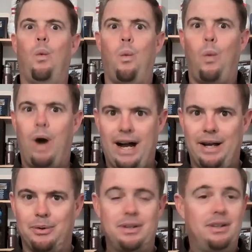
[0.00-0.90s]

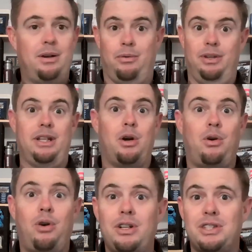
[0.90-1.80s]
Wild, or really
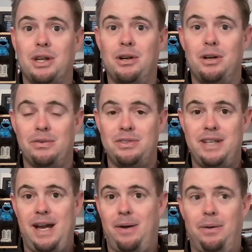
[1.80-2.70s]
across the Gulf
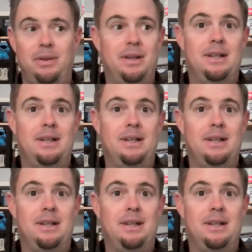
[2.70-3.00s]
South.